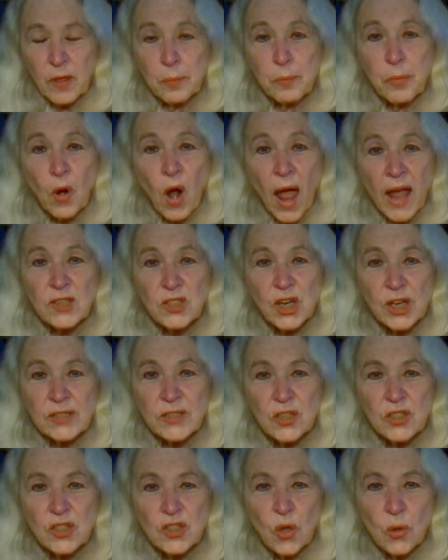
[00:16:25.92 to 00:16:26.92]

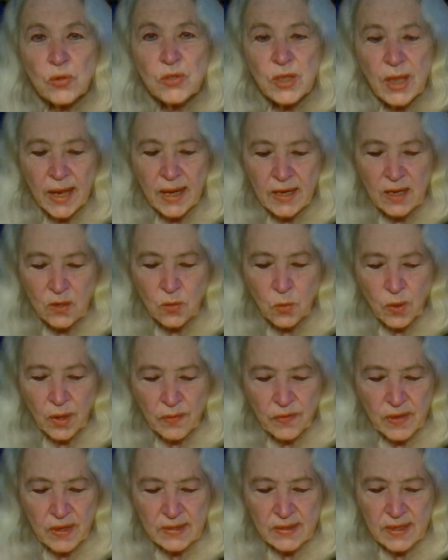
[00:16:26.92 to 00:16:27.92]
projects associated
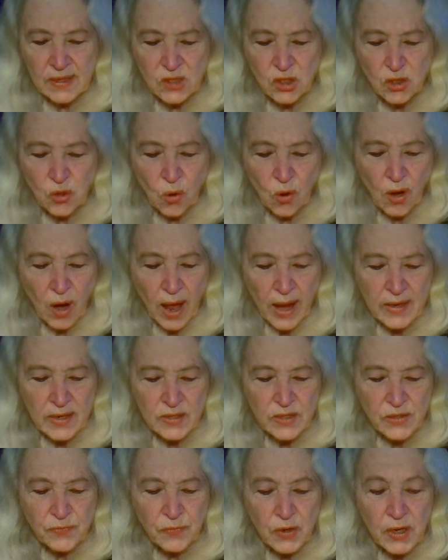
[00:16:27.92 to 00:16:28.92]
with this is
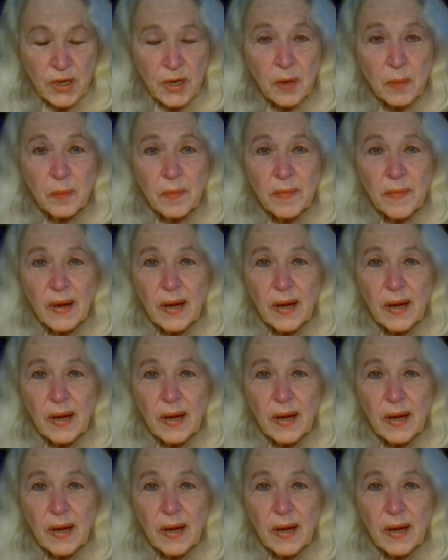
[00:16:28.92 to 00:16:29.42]
Torhana's Freedom.